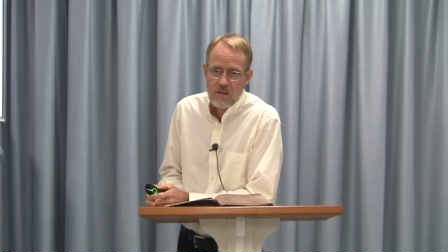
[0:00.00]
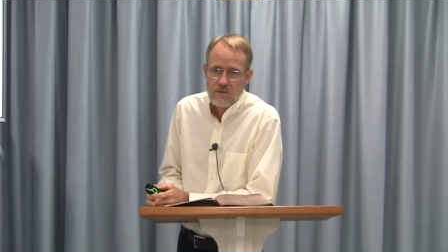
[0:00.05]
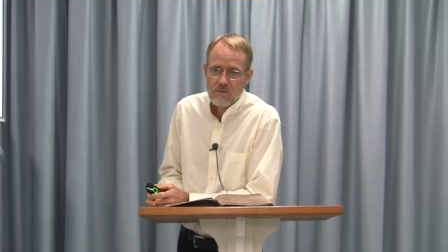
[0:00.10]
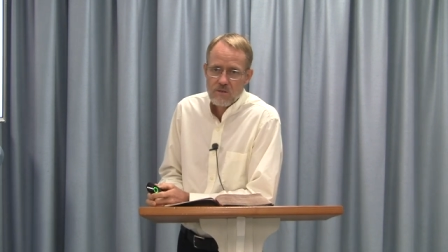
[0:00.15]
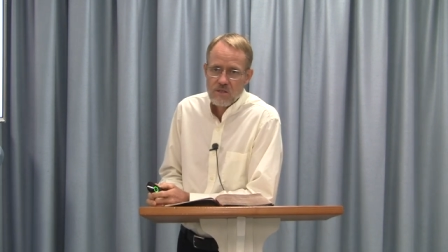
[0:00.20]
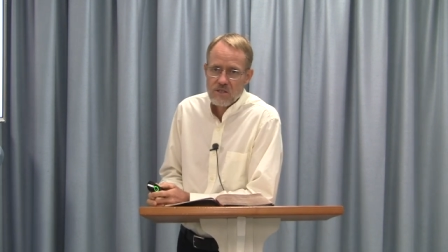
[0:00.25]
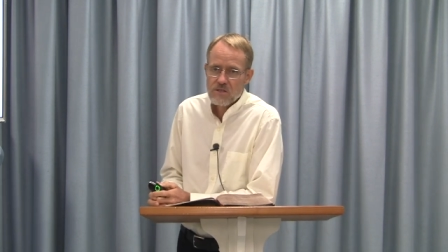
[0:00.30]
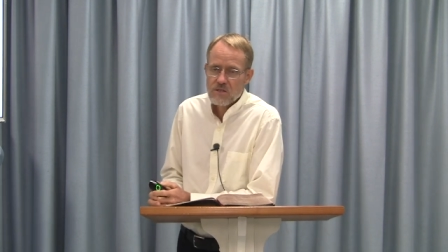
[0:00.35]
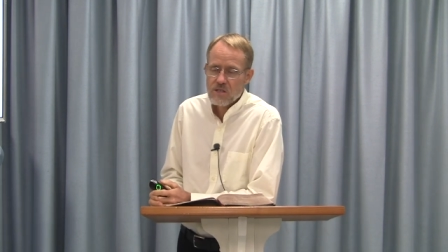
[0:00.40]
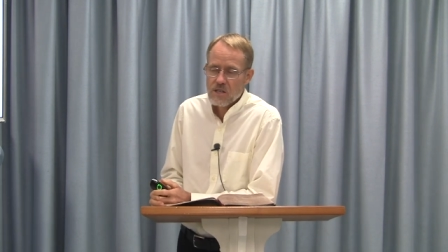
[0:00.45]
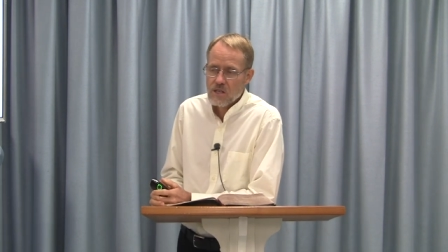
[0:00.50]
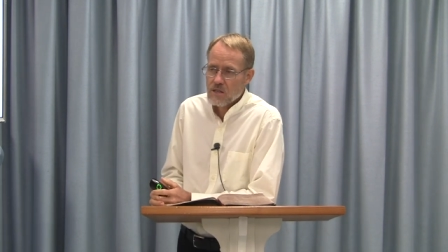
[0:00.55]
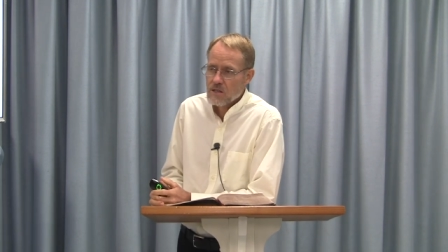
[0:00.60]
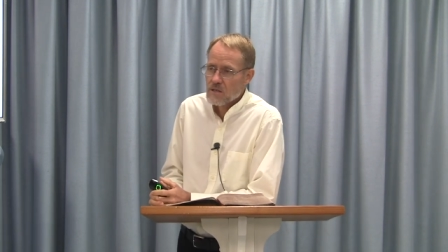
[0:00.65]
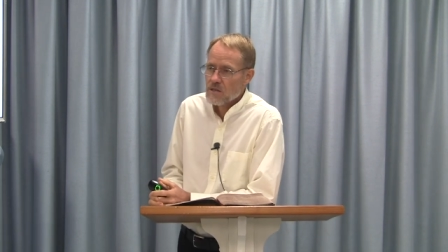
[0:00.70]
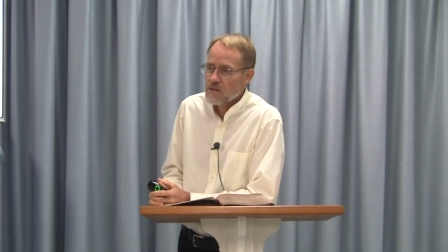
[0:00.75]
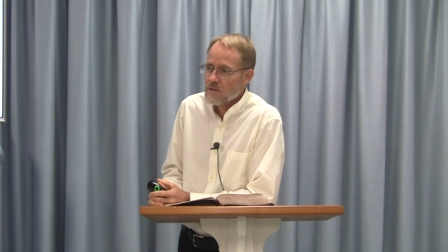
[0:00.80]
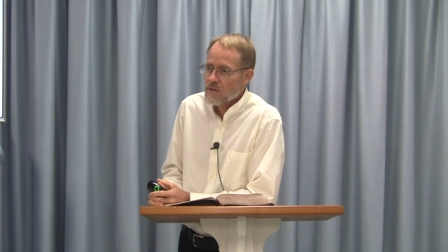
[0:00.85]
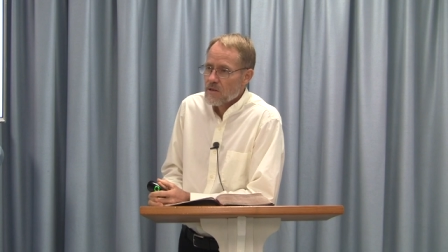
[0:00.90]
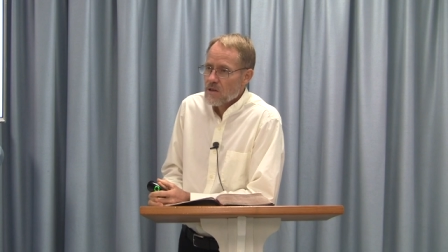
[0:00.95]
We
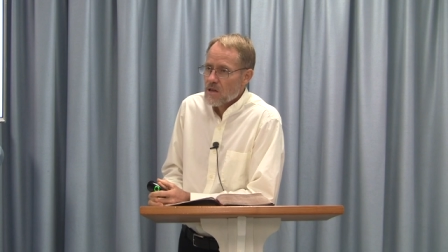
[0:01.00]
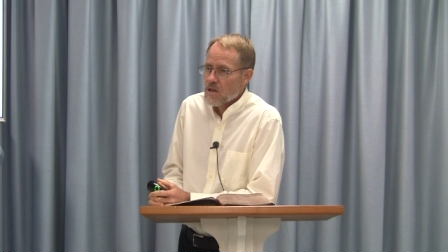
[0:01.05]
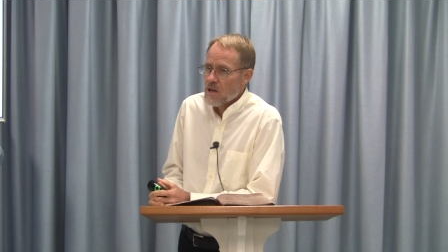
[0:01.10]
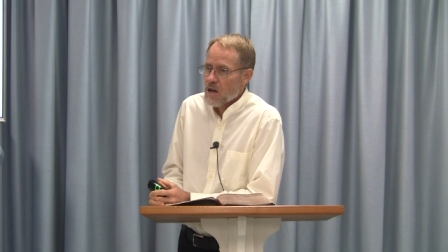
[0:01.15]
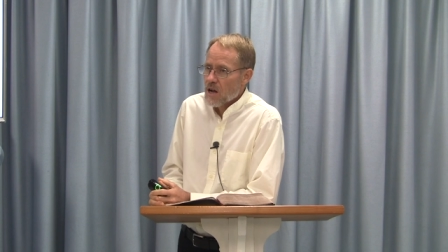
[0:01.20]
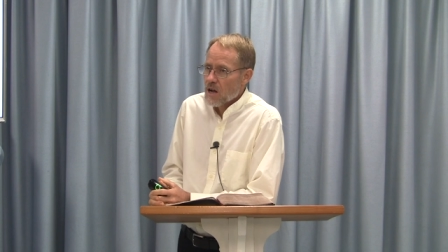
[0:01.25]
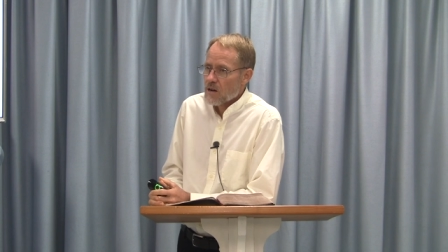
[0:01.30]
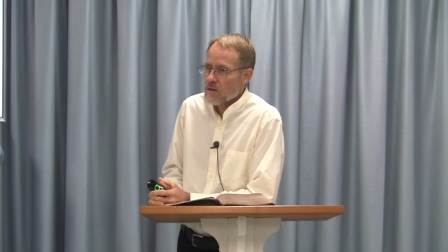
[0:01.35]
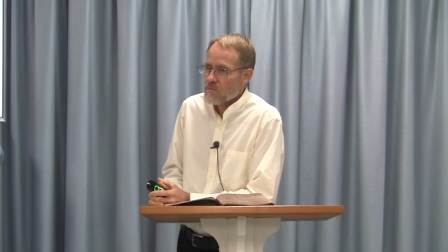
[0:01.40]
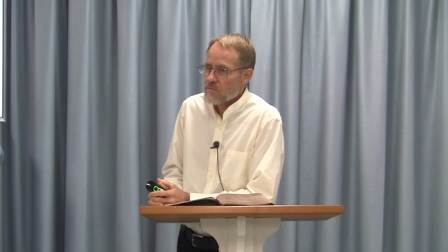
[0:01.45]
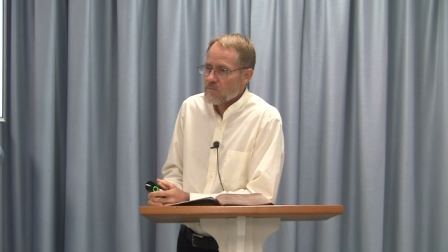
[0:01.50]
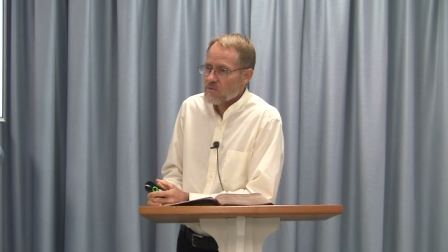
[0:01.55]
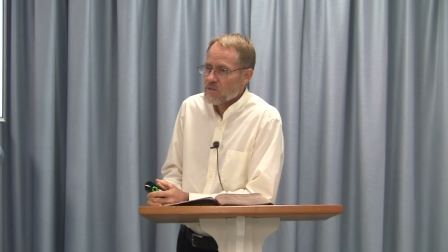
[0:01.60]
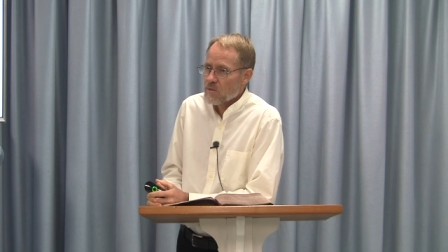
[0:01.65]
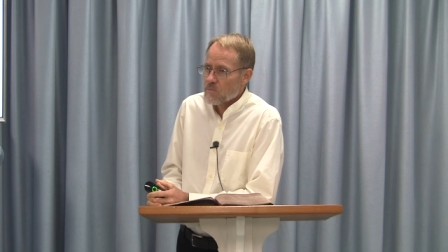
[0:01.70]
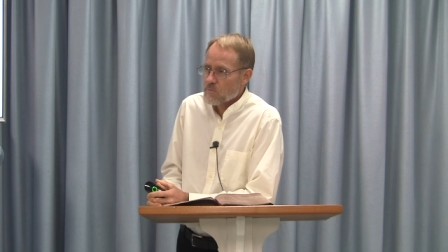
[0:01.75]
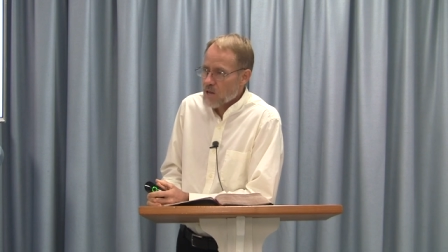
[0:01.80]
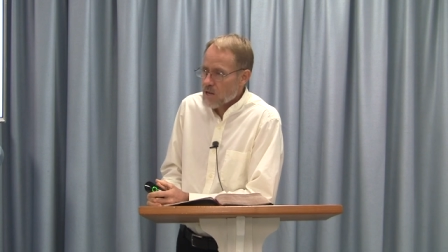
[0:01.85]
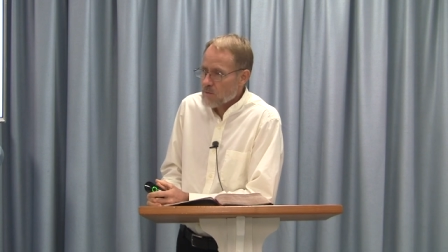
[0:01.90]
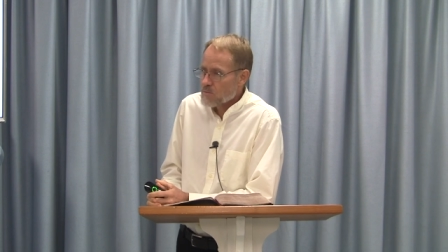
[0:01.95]
see um,
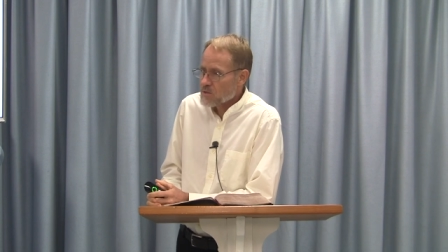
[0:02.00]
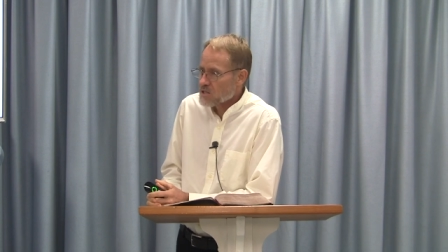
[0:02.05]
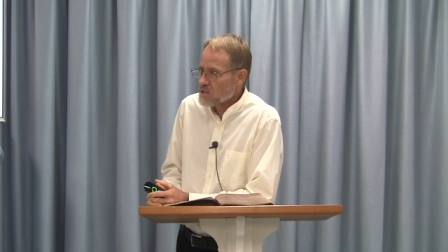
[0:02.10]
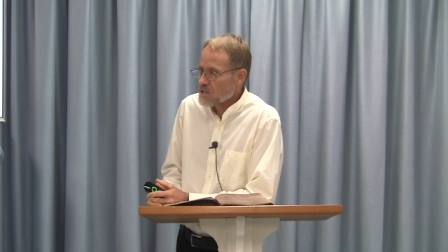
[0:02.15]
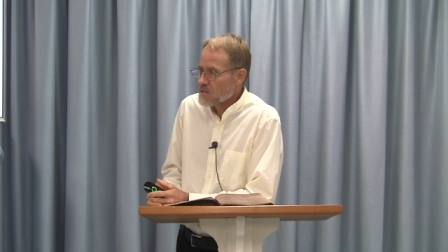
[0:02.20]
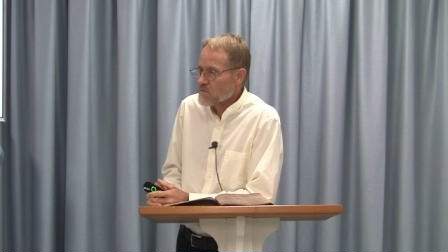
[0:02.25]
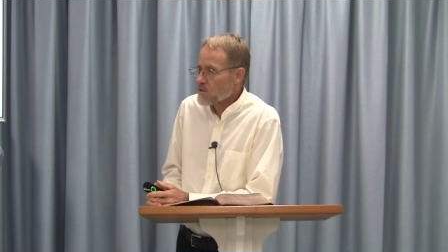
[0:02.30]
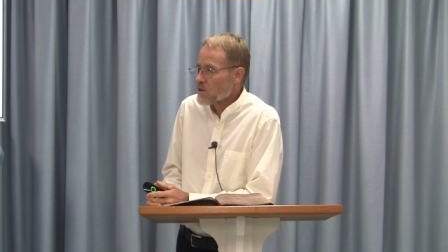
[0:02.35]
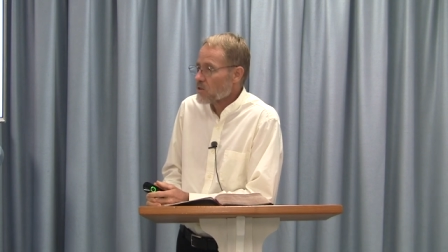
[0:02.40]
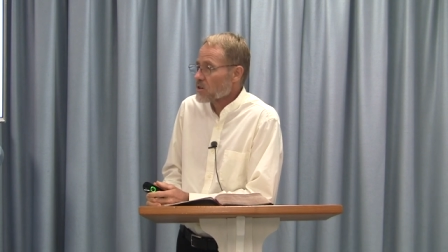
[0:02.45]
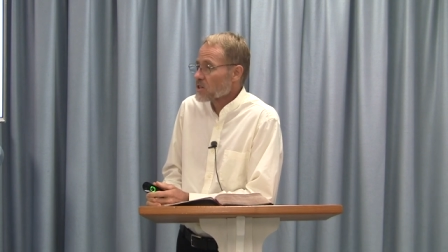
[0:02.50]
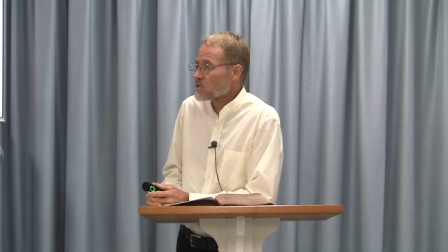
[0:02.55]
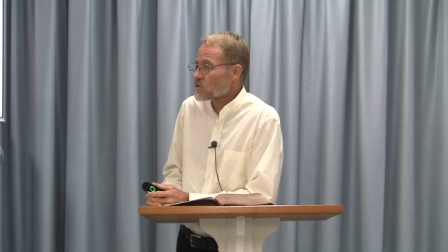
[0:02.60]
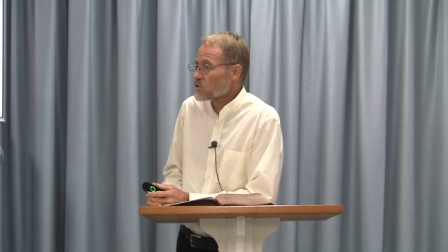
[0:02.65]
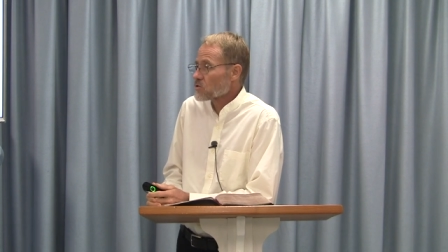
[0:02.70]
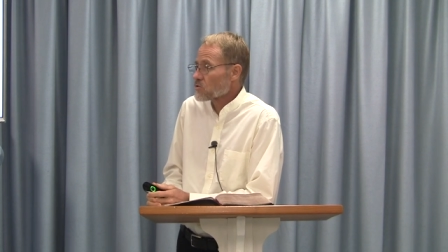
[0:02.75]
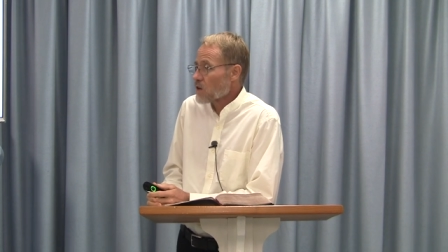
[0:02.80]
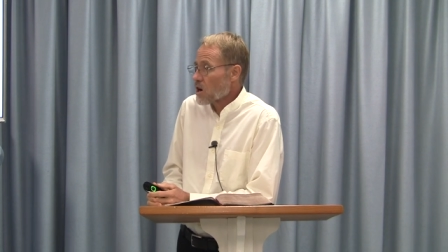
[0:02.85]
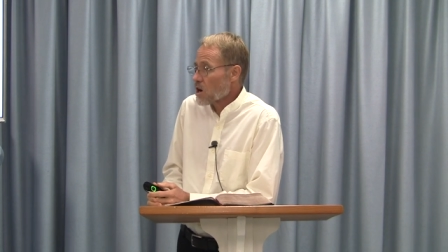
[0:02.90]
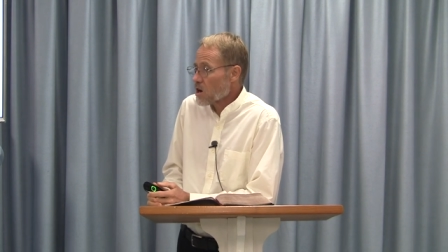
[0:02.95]
the papacy very
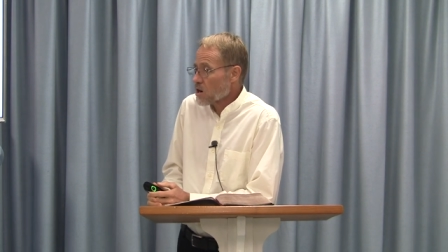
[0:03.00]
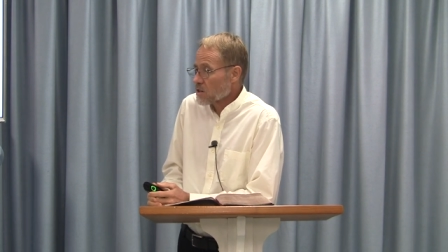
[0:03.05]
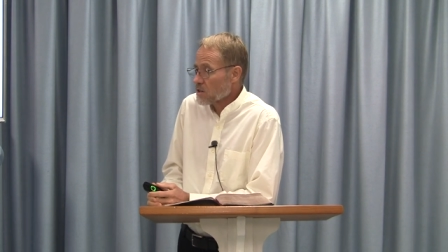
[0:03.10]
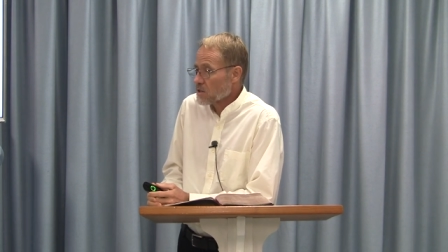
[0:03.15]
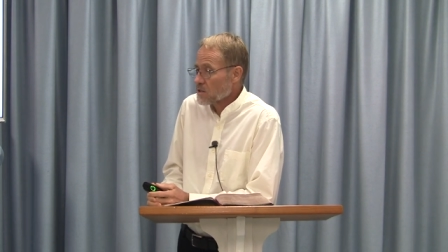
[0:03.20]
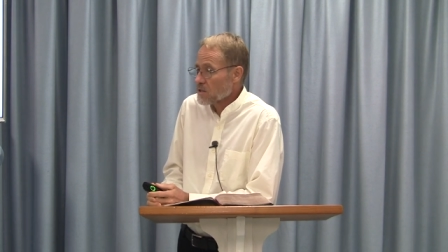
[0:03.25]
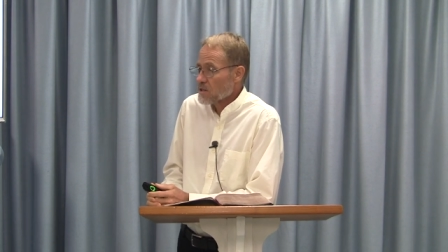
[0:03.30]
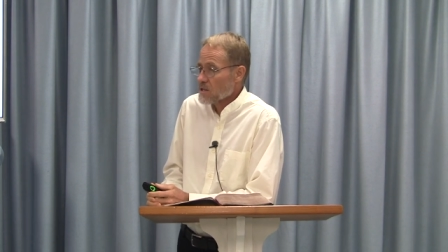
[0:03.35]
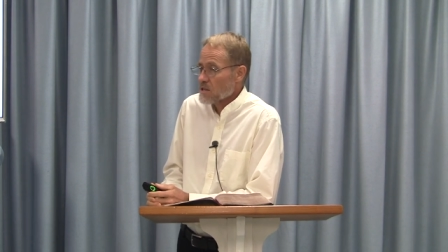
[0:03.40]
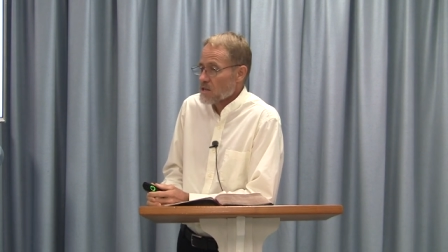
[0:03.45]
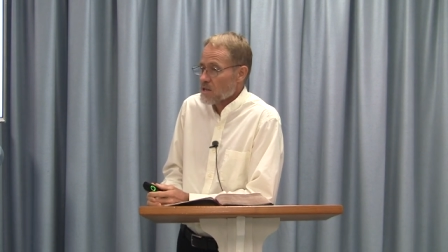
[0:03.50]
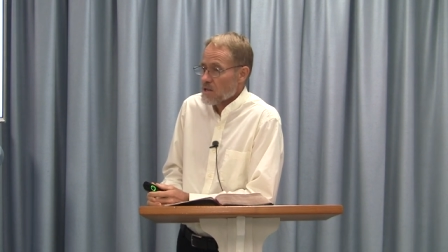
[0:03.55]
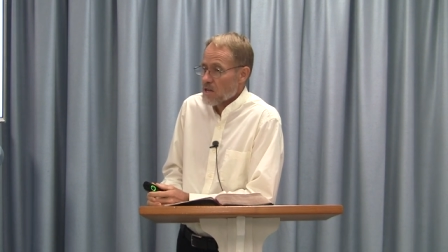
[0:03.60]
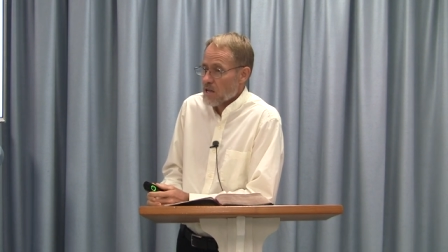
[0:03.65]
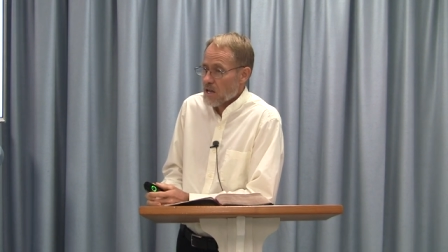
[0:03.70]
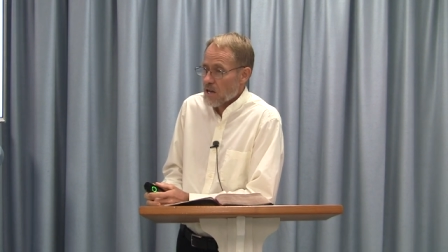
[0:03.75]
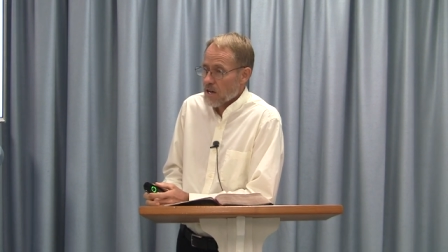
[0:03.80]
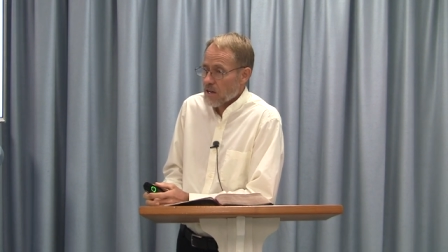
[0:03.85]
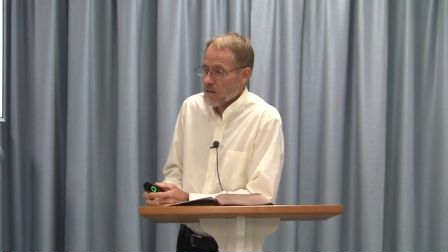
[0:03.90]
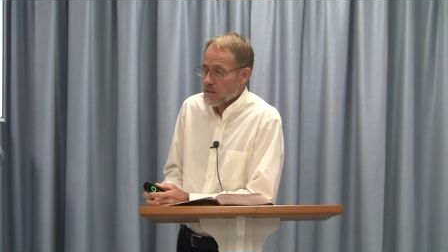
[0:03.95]
strong
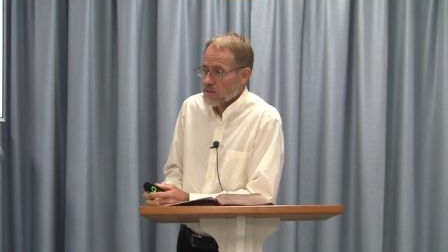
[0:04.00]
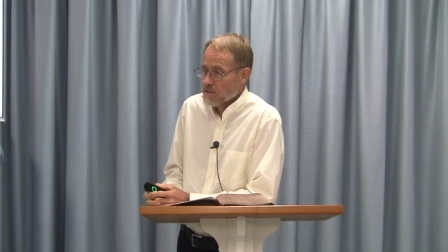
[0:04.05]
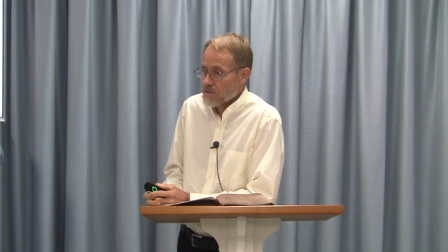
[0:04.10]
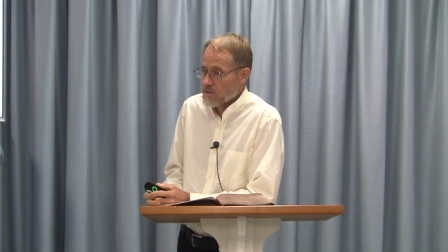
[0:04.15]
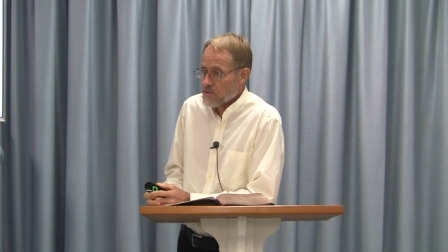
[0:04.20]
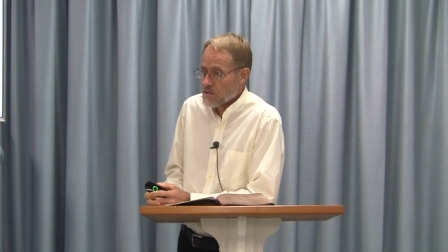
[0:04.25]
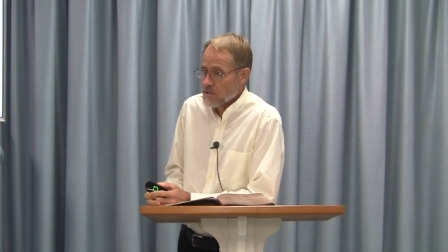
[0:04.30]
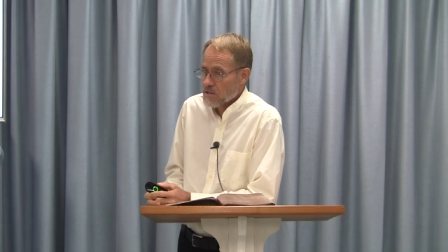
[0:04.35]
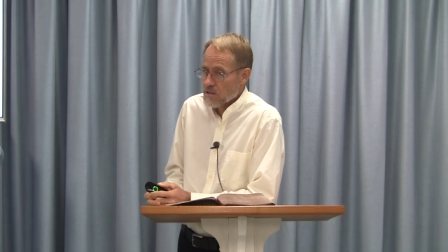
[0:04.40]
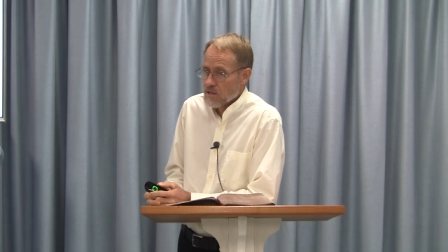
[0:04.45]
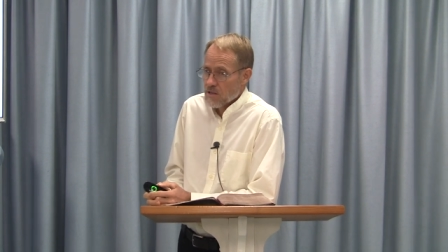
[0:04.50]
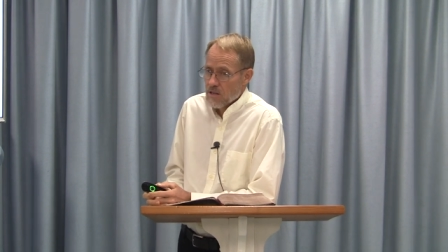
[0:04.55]
and